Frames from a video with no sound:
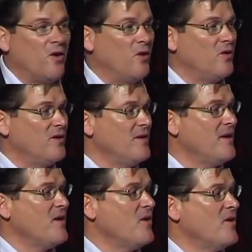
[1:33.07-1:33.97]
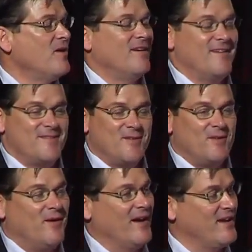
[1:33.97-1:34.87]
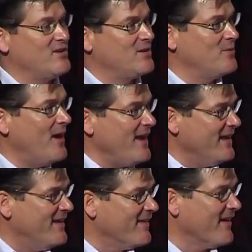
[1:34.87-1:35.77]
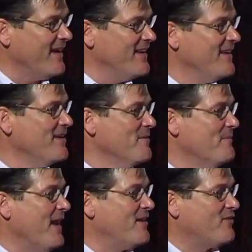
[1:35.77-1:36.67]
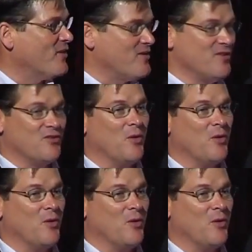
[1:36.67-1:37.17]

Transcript: Well, oh, you should have waited. All right, Band of Horses,